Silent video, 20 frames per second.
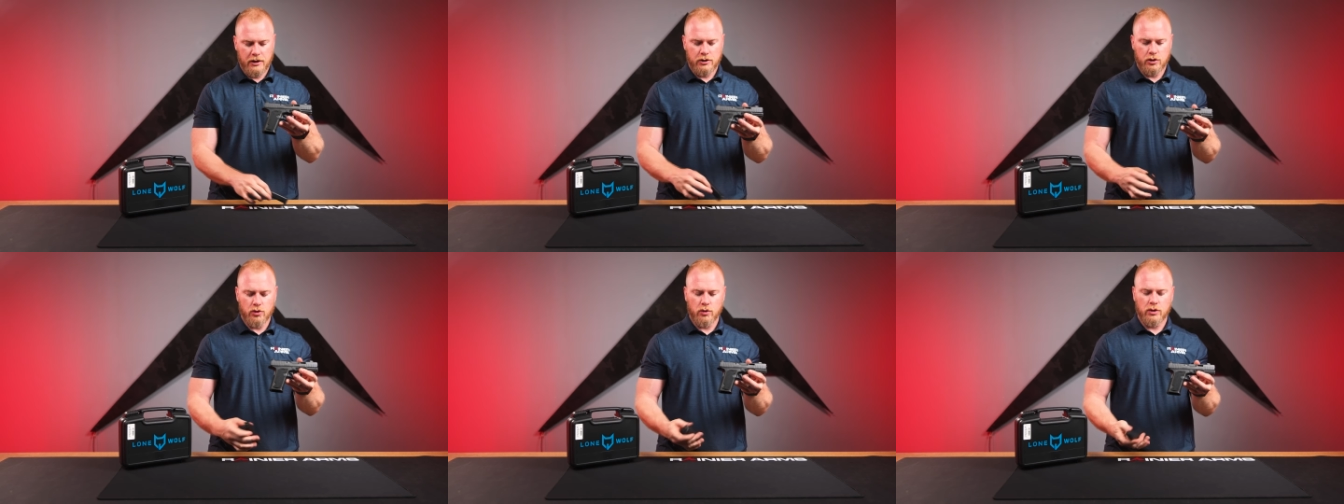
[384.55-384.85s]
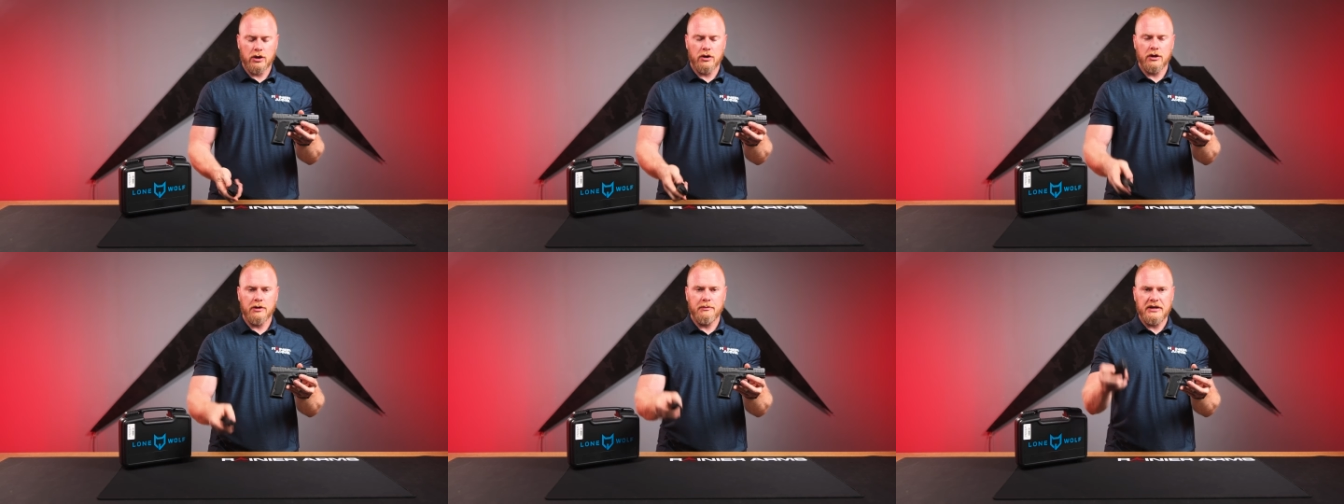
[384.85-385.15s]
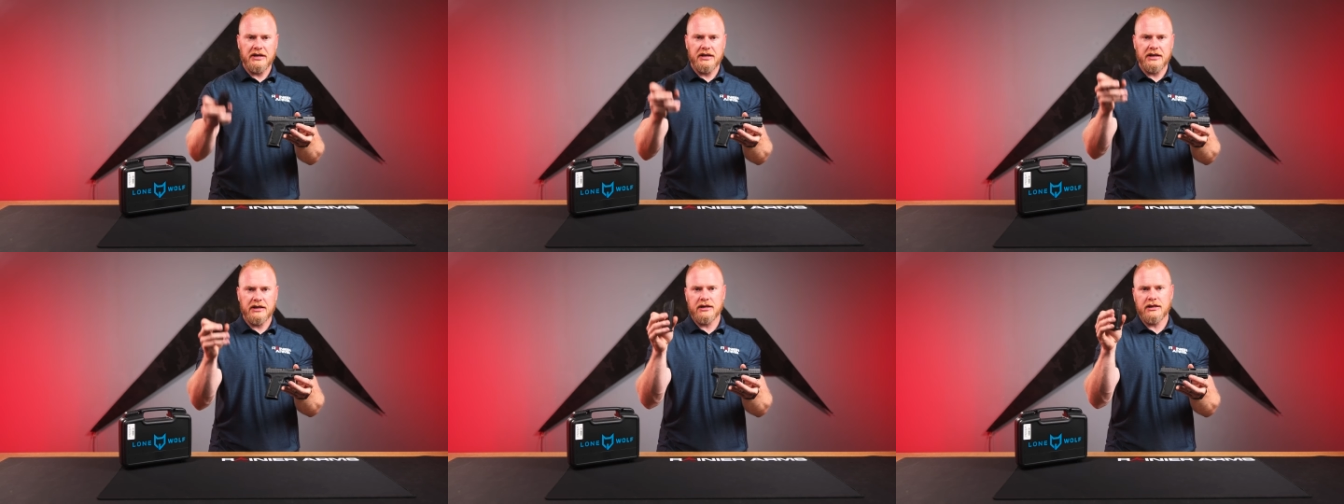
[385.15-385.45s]
You're going to
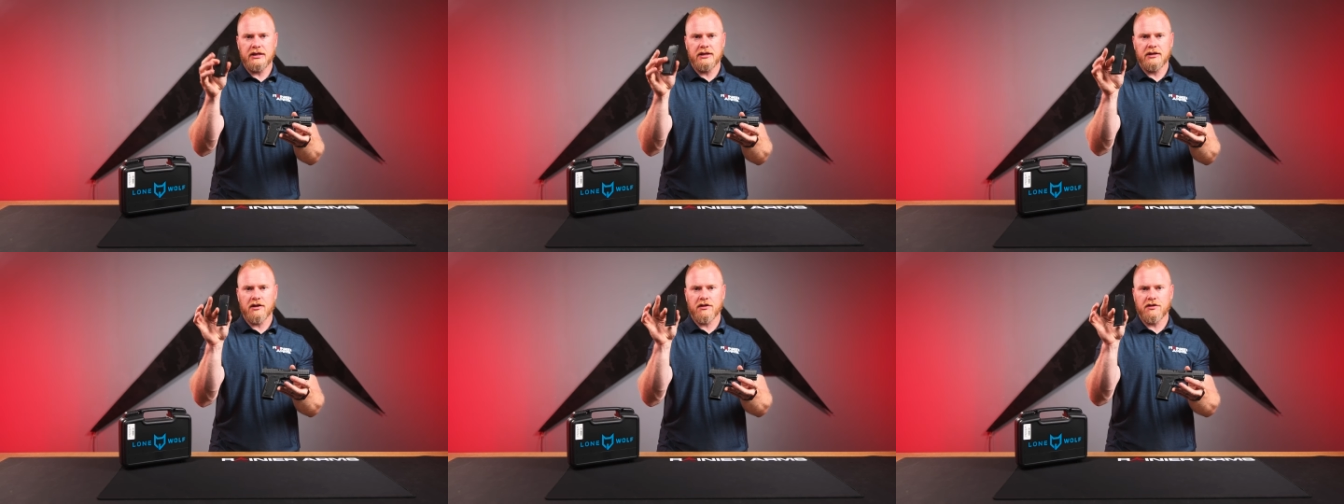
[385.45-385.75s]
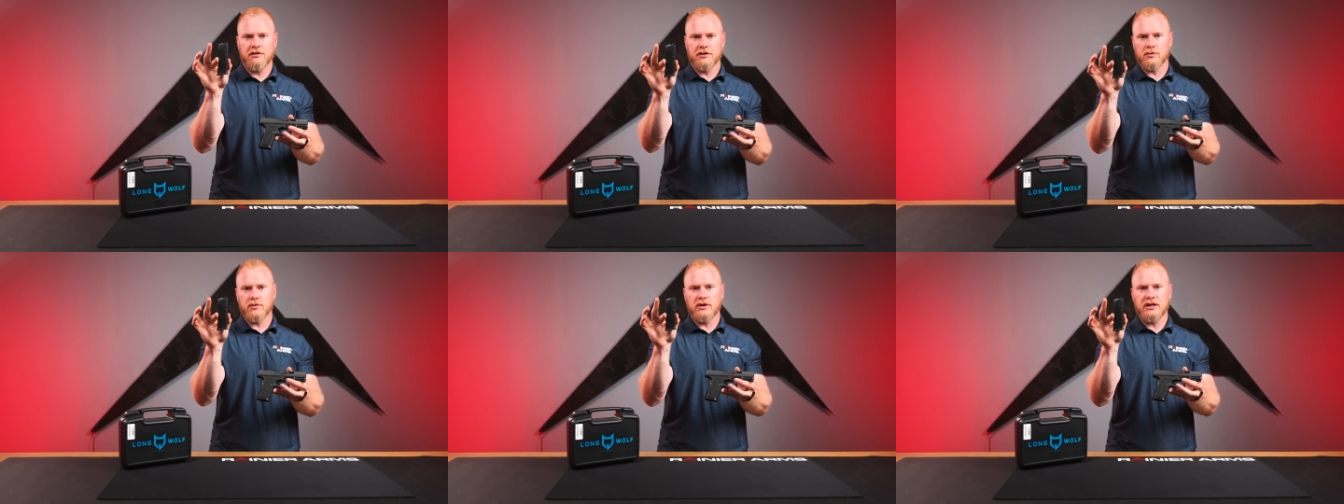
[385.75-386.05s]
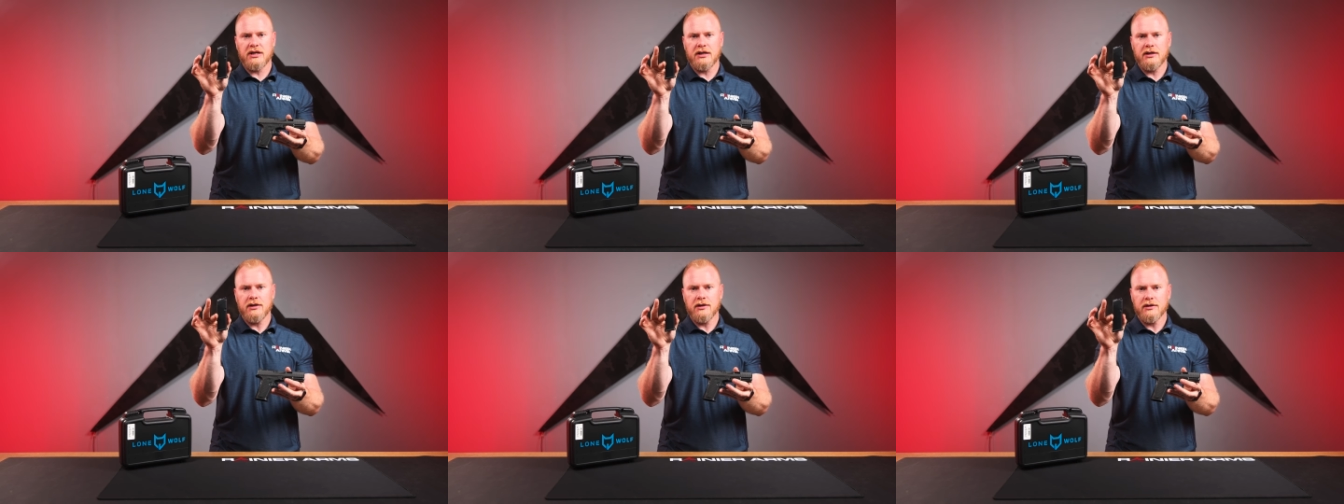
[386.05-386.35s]
be getting
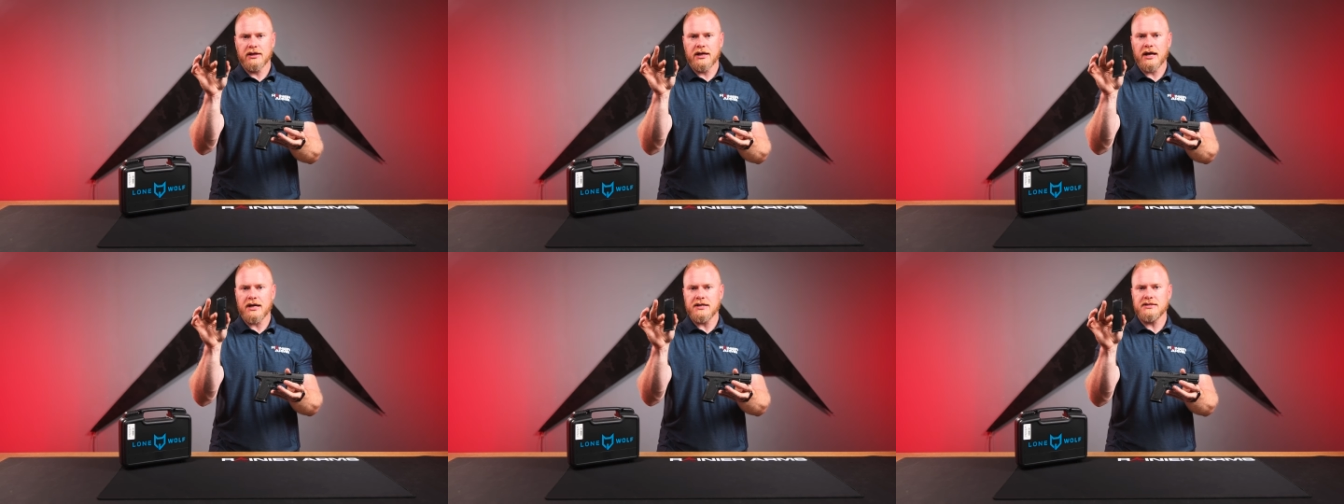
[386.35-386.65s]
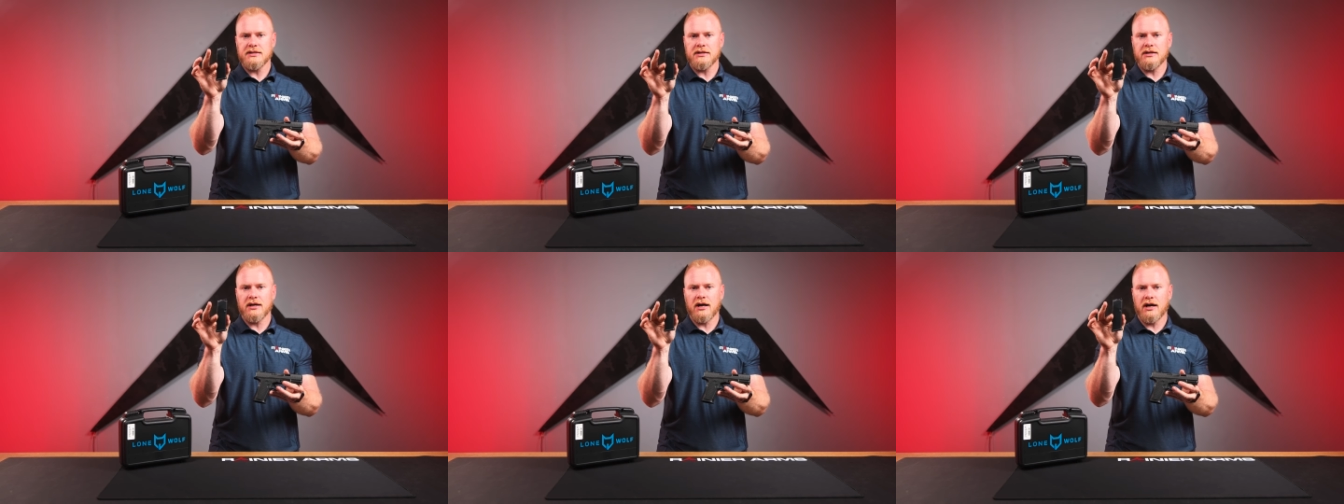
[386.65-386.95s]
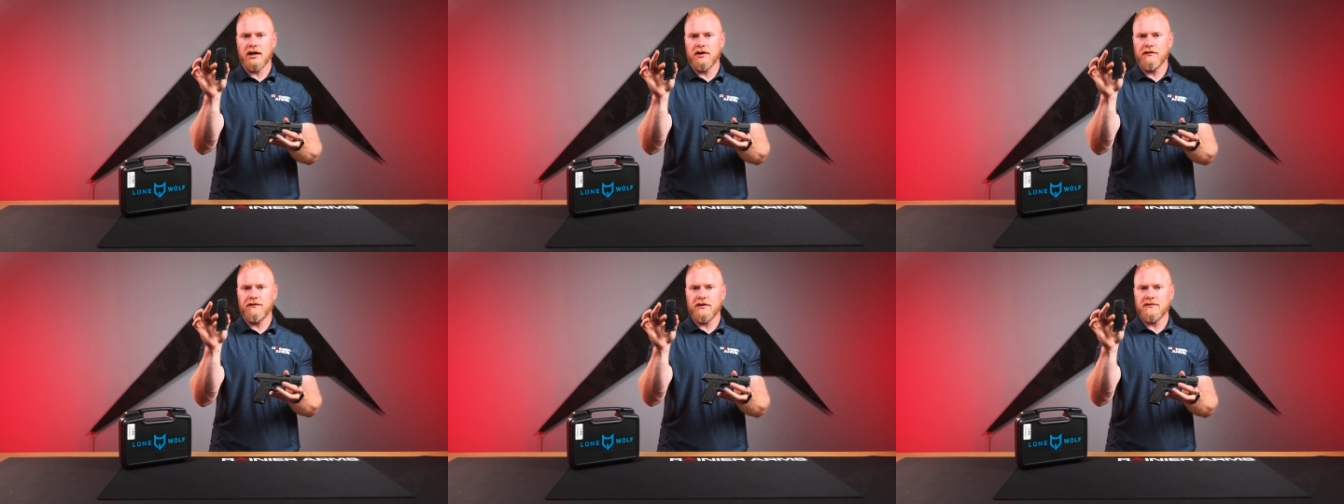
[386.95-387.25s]
3 KCI